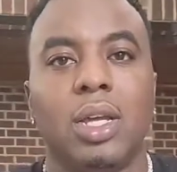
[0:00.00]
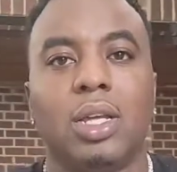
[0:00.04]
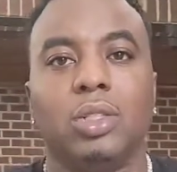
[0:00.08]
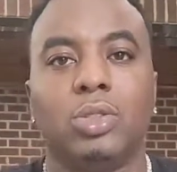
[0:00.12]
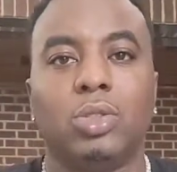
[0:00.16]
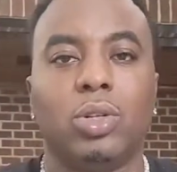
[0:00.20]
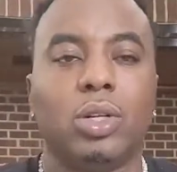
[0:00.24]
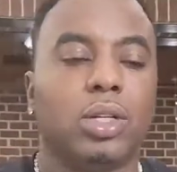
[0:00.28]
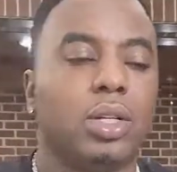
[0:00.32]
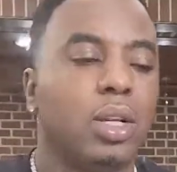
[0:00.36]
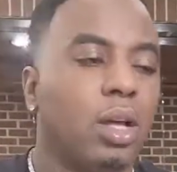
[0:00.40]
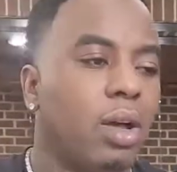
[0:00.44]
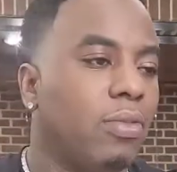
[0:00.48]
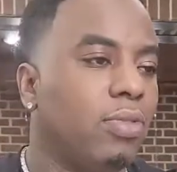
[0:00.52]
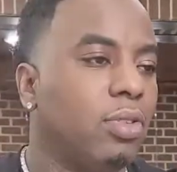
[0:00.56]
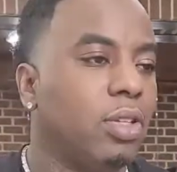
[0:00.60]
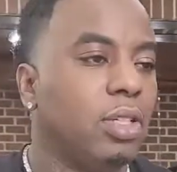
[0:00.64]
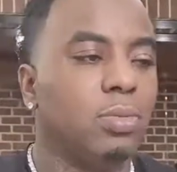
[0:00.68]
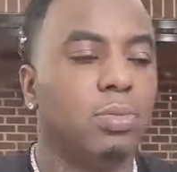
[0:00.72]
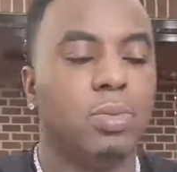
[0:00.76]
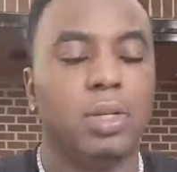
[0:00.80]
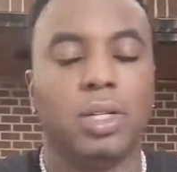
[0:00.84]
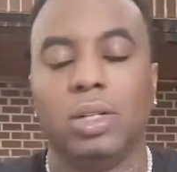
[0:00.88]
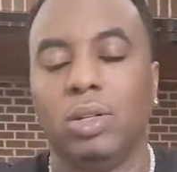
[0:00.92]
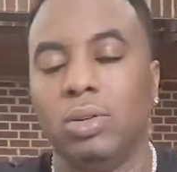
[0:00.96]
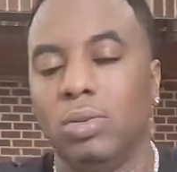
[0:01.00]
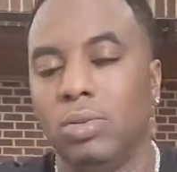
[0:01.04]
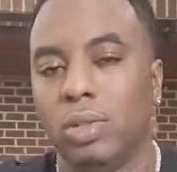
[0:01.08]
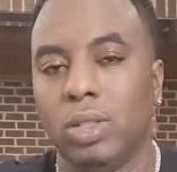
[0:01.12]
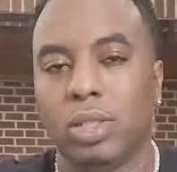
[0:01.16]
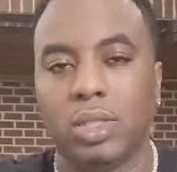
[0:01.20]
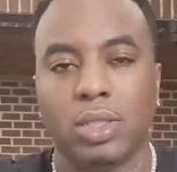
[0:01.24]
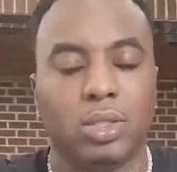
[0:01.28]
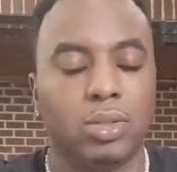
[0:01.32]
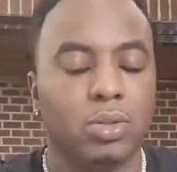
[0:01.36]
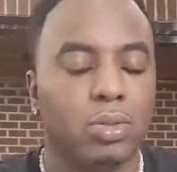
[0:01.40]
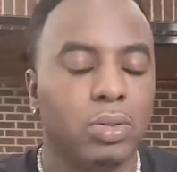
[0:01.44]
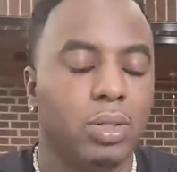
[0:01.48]
tricking off a little bit, doing
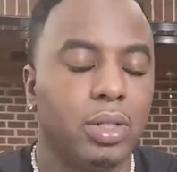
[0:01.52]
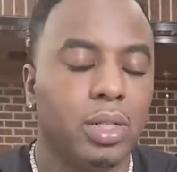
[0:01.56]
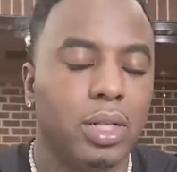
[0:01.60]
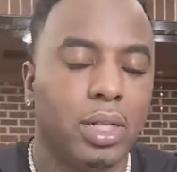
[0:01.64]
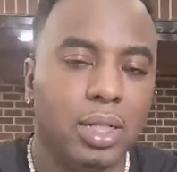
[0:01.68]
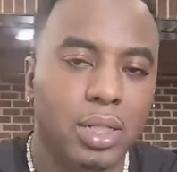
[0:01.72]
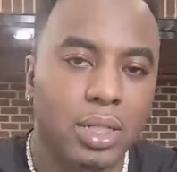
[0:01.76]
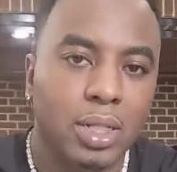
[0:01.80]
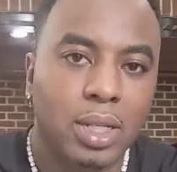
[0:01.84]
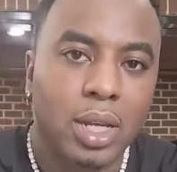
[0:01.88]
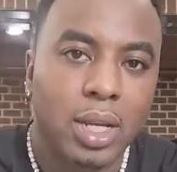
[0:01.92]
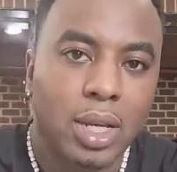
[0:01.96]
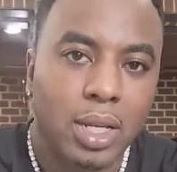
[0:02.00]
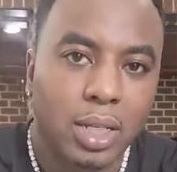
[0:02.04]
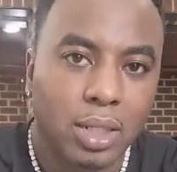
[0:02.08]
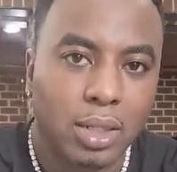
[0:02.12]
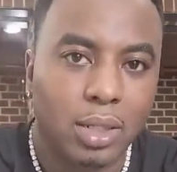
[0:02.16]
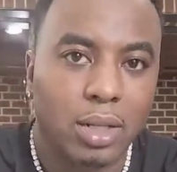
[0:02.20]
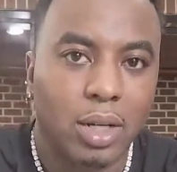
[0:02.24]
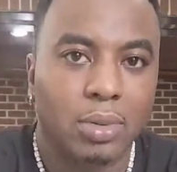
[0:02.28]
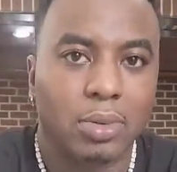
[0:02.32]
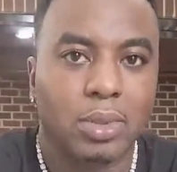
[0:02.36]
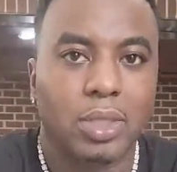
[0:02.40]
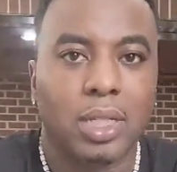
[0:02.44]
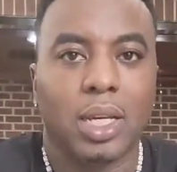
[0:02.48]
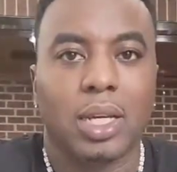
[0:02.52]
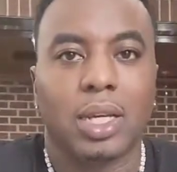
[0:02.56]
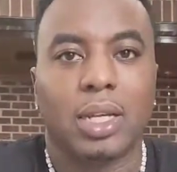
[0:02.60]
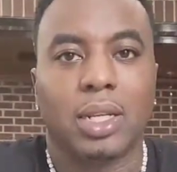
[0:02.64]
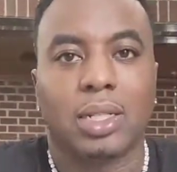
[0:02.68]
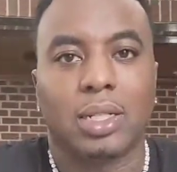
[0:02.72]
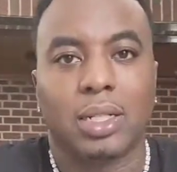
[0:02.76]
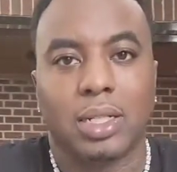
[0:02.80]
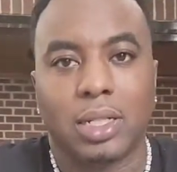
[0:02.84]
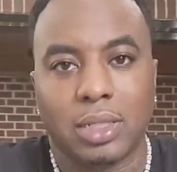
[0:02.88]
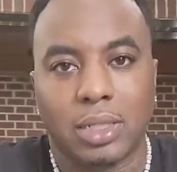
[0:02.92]
this, doing that, you know what I'm saying.